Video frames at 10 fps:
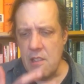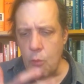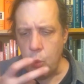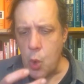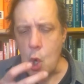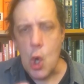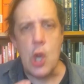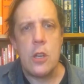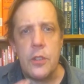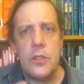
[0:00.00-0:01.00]

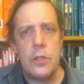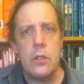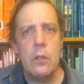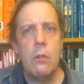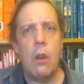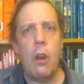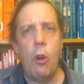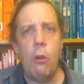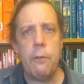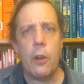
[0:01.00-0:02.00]
words
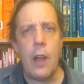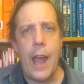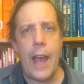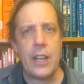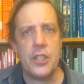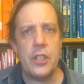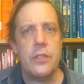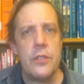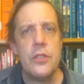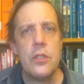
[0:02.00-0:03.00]
over
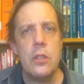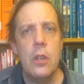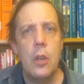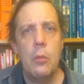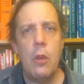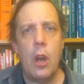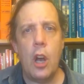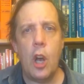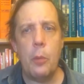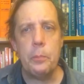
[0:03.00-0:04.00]
actions.
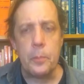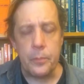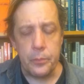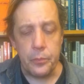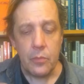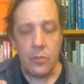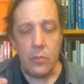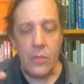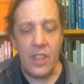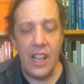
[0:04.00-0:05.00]
Um,
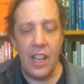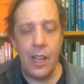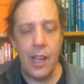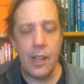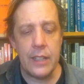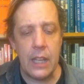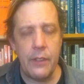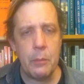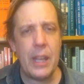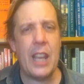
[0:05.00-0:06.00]
uh,
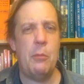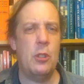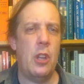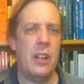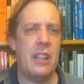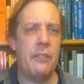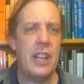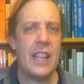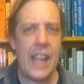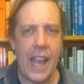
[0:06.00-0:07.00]
giving being able to give an
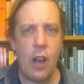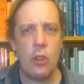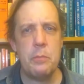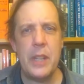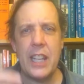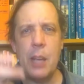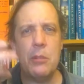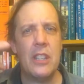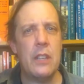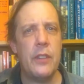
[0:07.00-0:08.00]
account, being
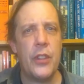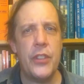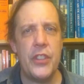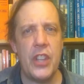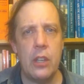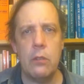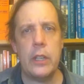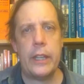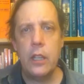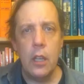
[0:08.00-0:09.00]
able to give a
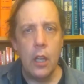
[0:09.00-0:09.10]
theory.